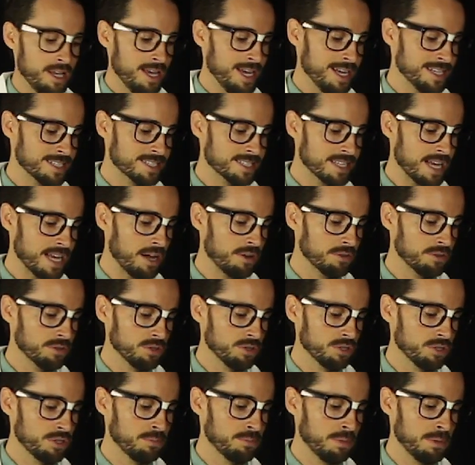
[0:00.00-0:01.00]
and sound a
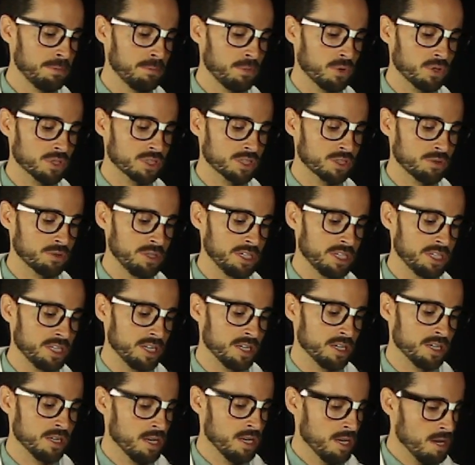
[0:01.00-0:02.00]
little bit more squeaky.
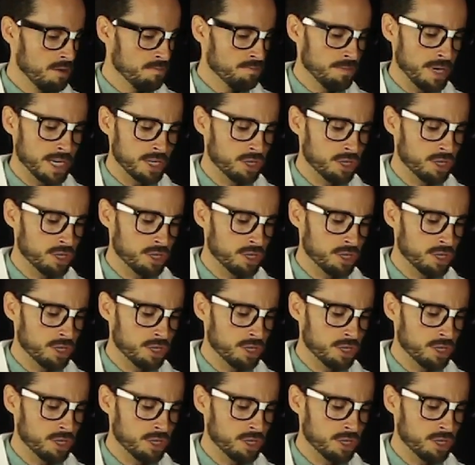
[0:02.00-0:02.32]
They